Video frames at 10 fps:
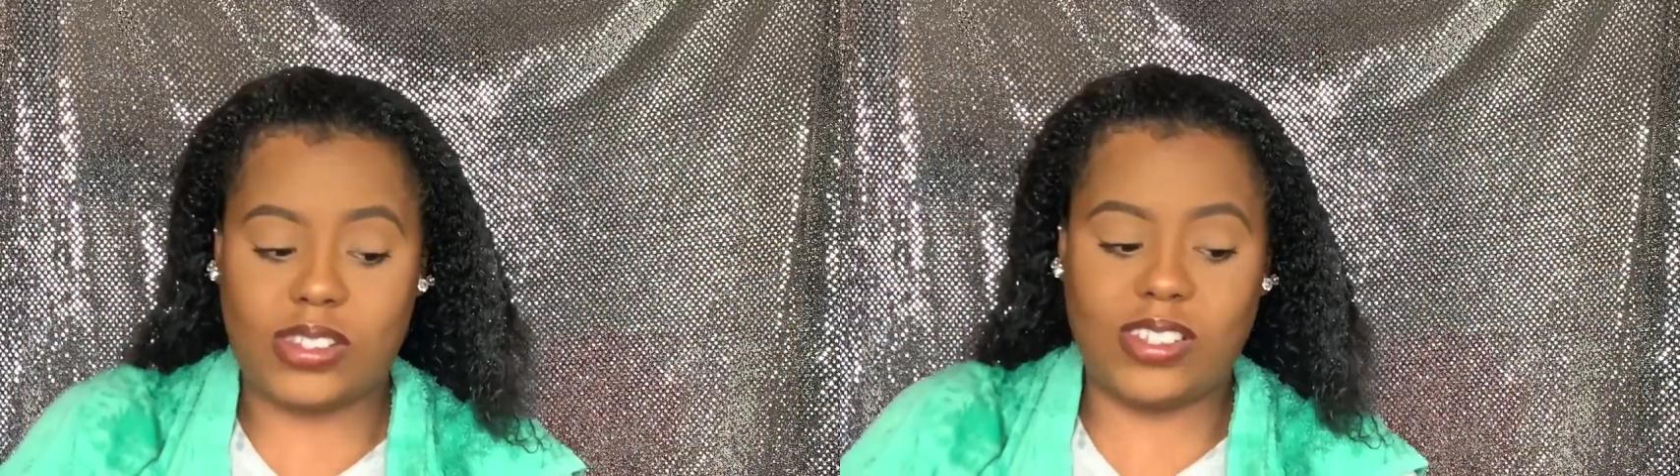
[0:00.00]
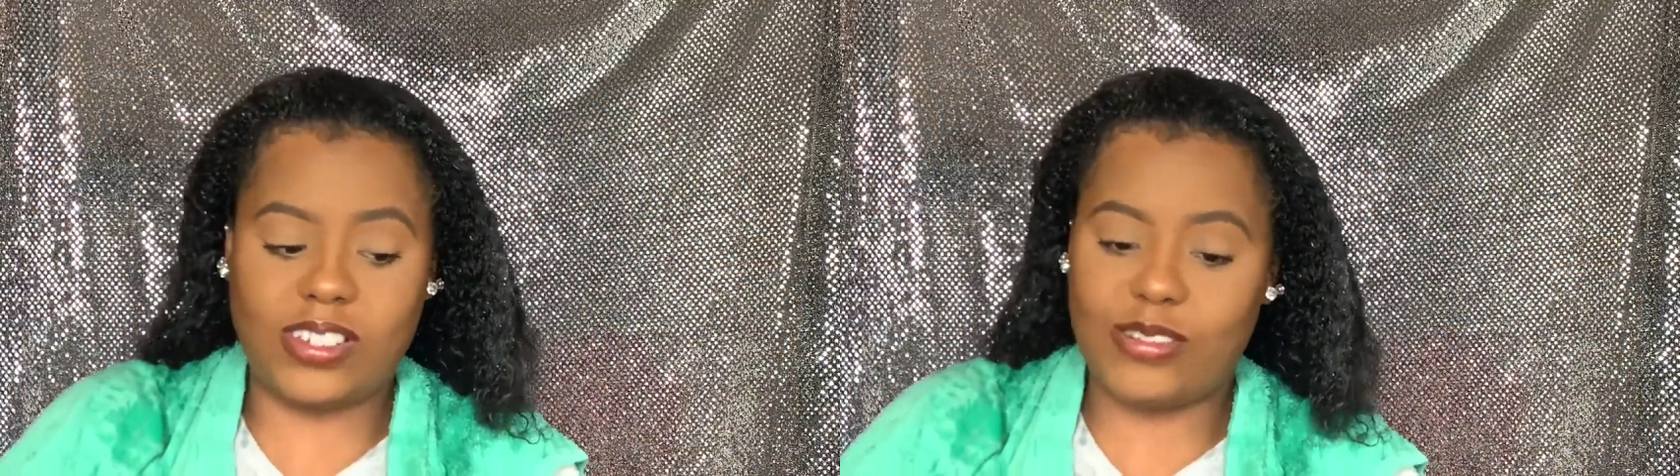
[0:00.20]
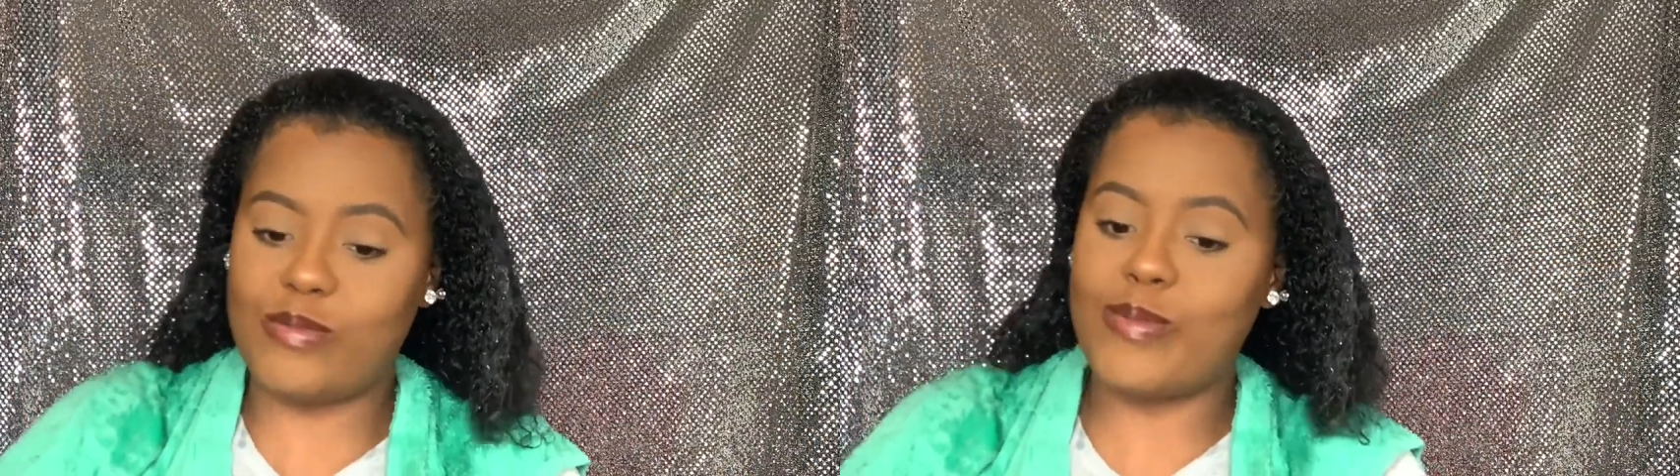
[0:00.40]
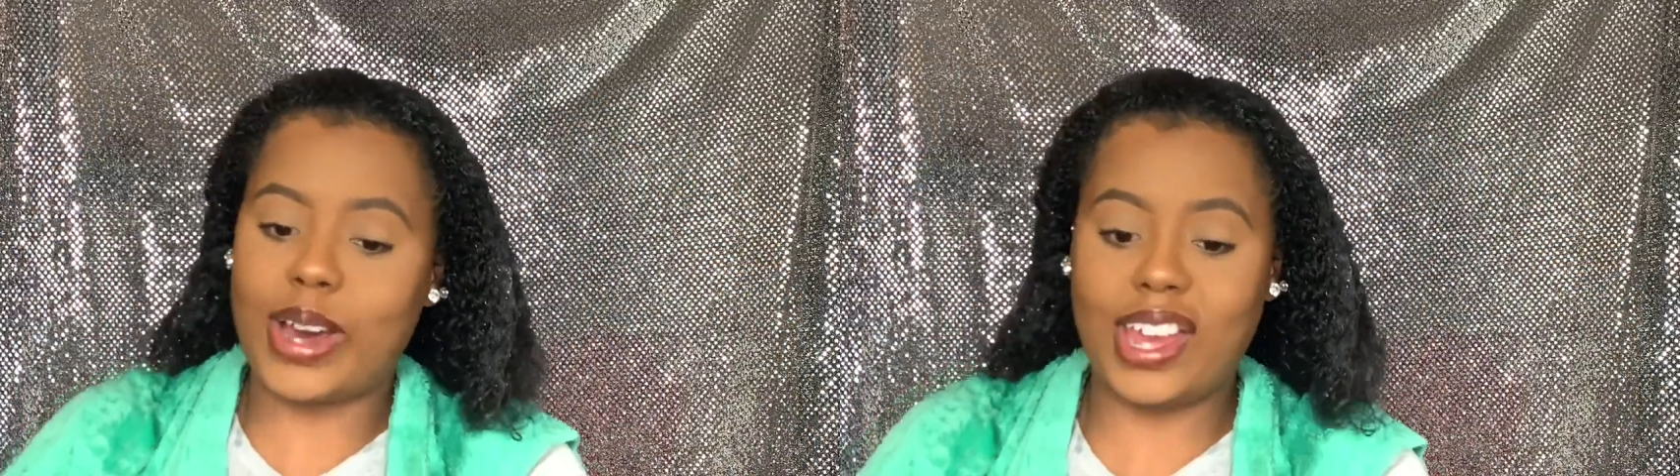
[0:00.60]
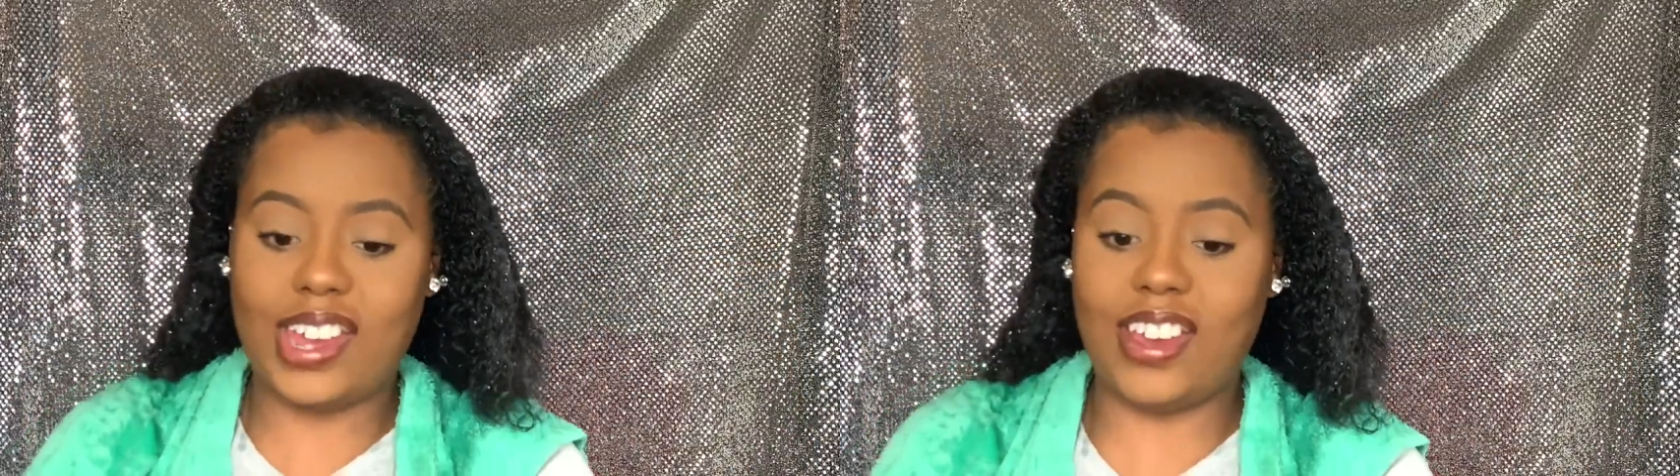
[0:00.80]
to
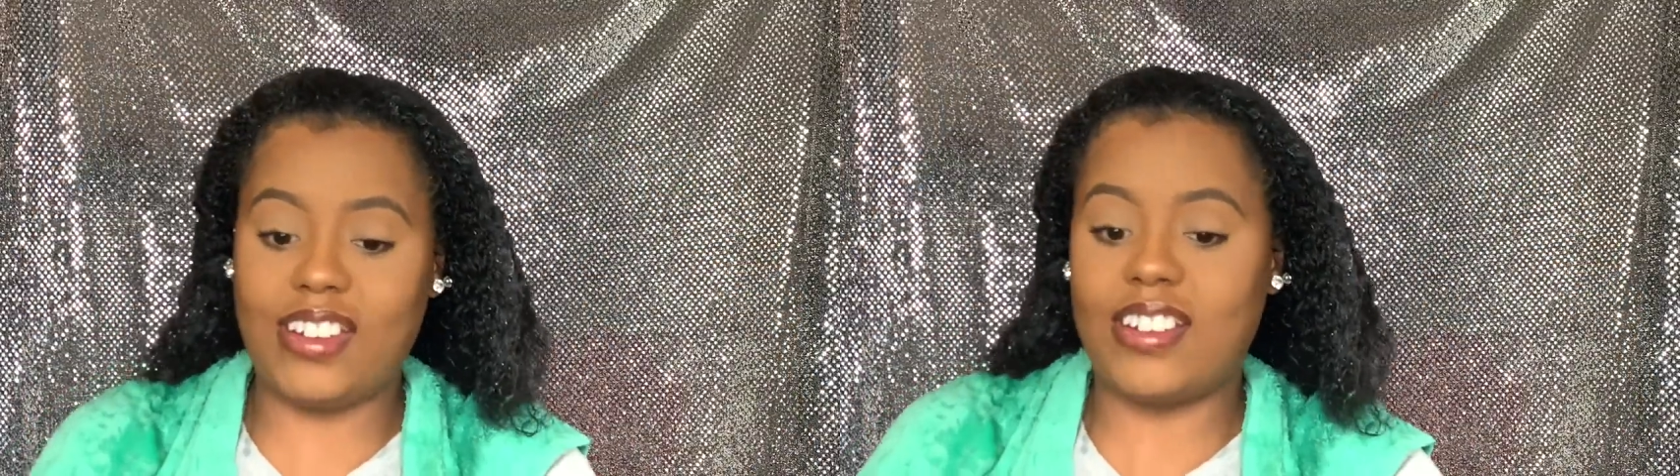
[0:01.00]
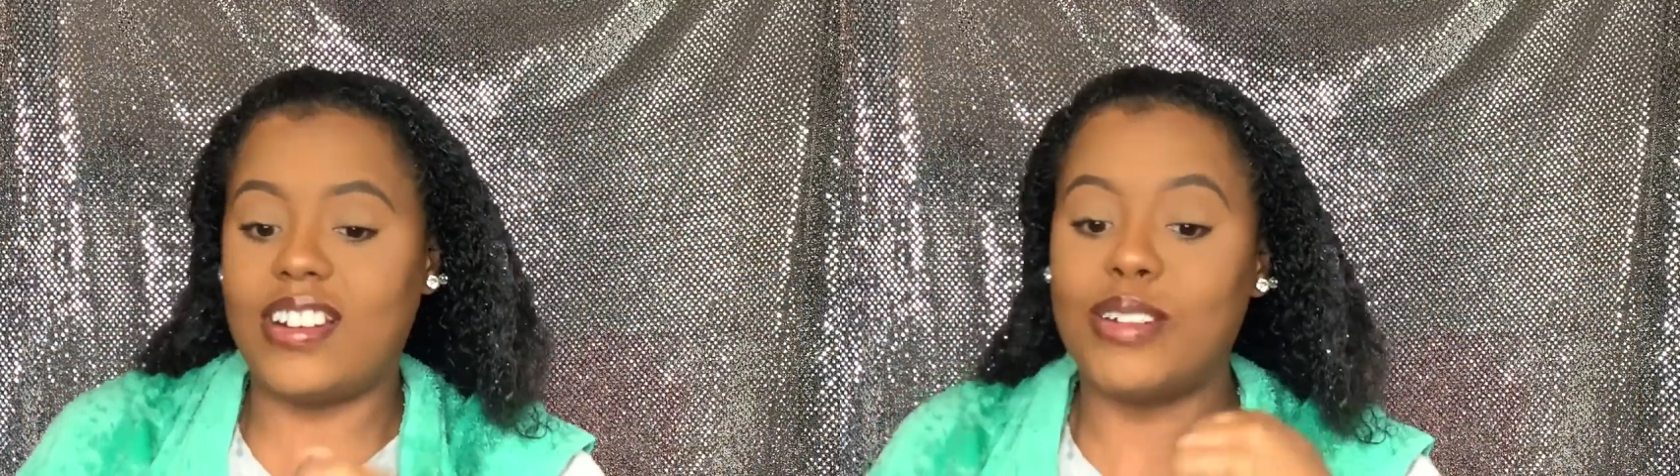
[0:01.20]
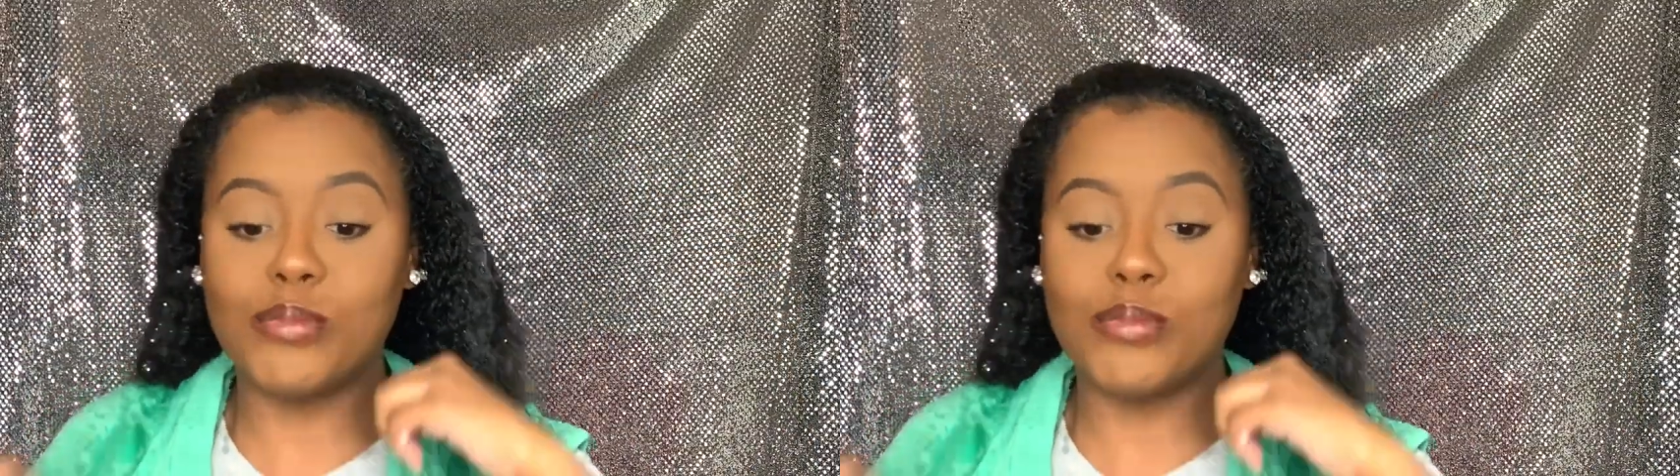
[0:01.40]
my hair and